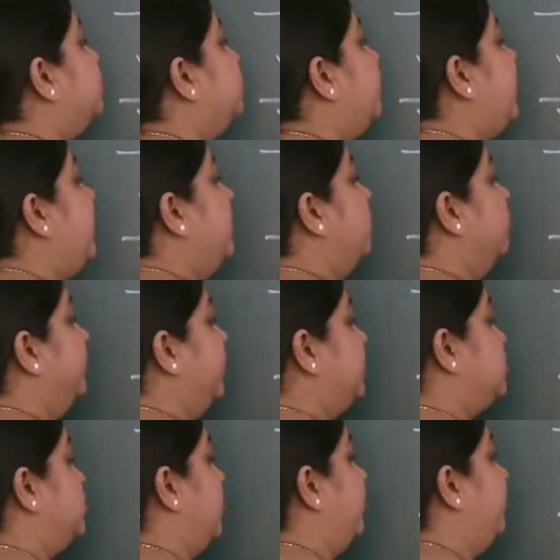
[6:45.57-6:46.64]
3
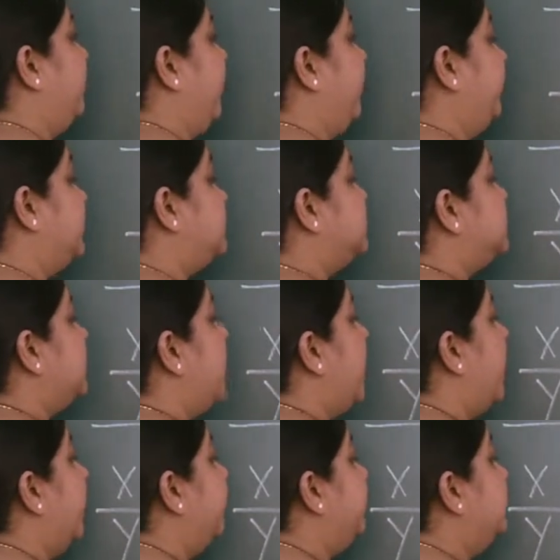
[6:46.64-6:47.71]
units of X
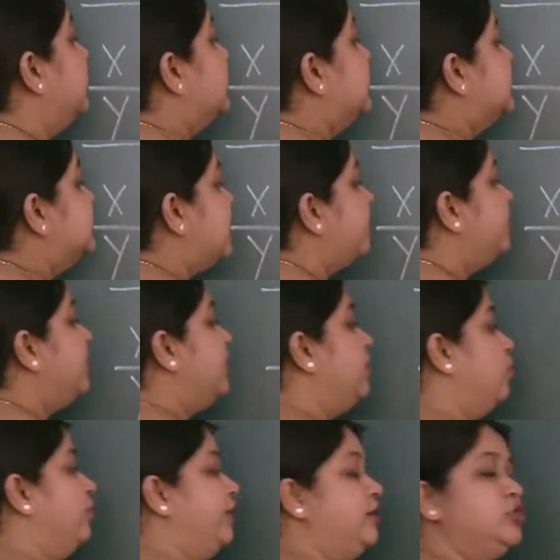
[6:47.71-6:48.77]
and 7
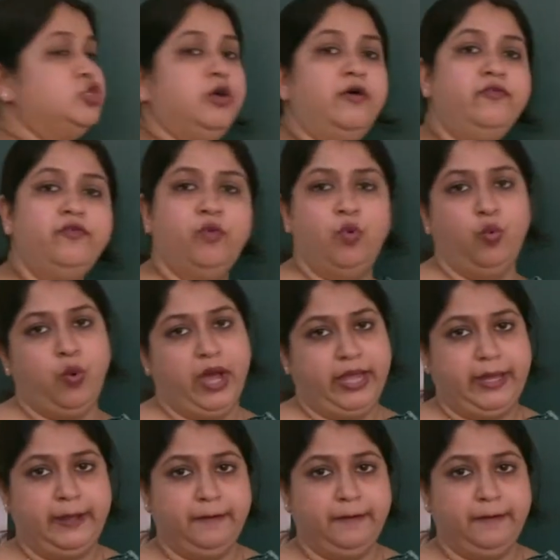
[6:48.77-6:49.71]
units of Y.